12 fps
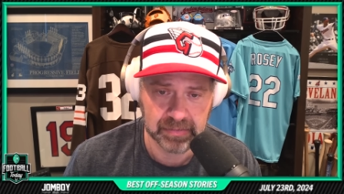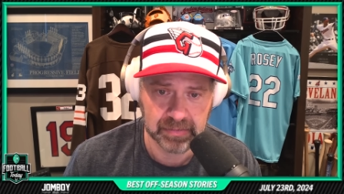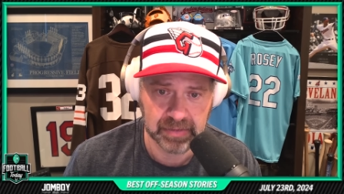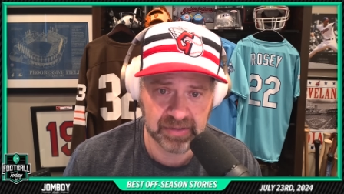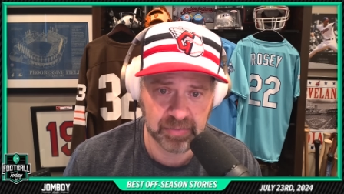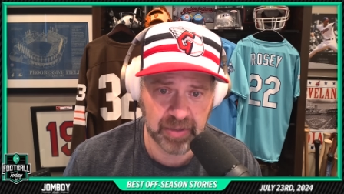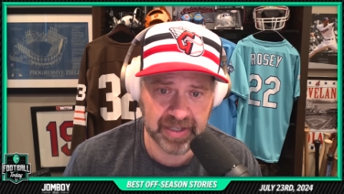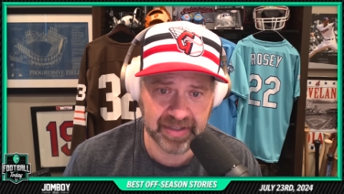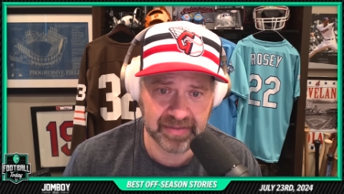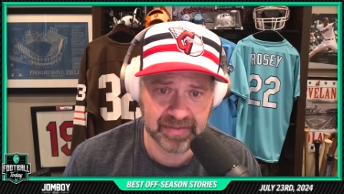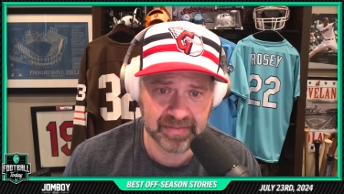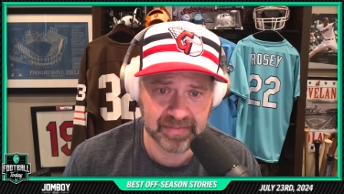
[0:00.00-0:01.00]
That's why
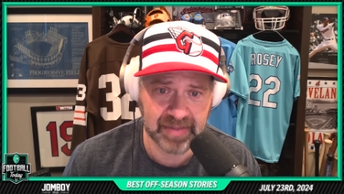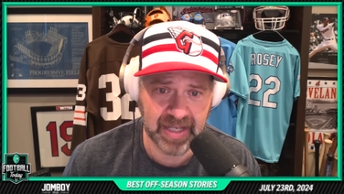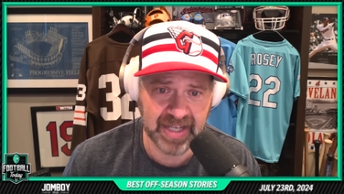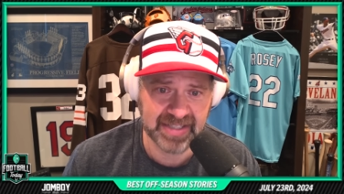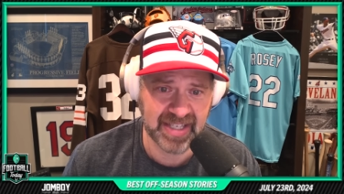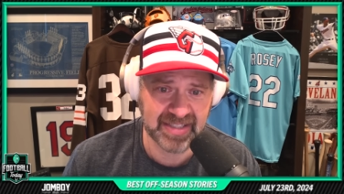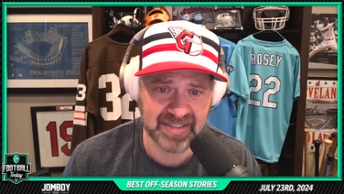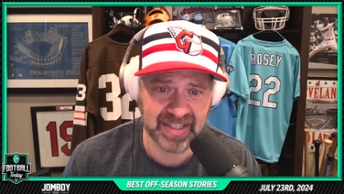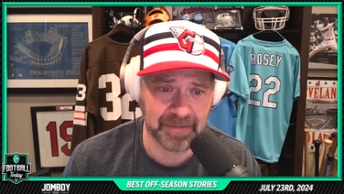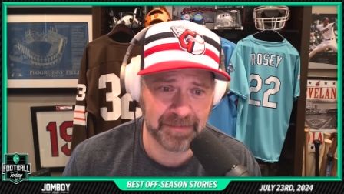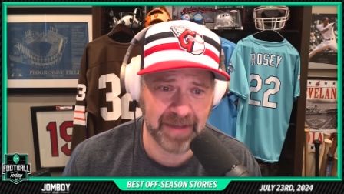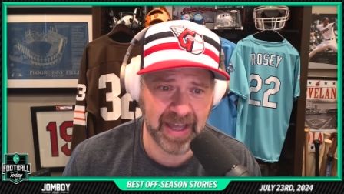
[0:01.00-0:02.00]
I, I say it's like
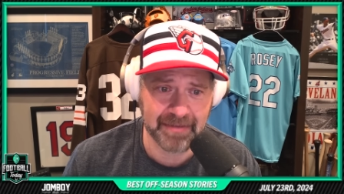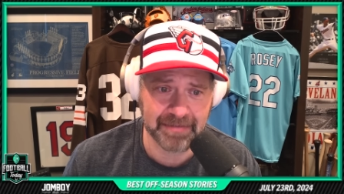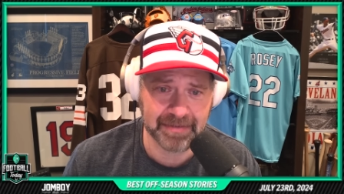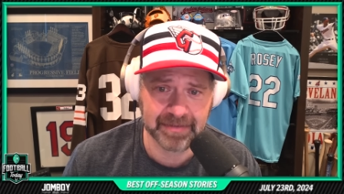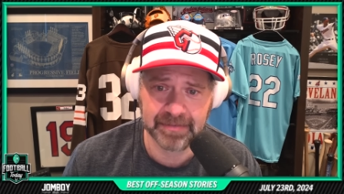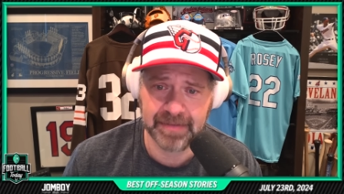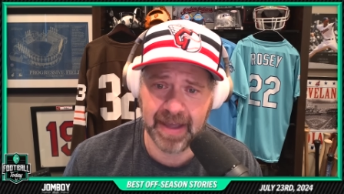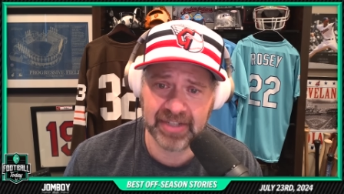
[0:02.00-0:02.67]
a five, five.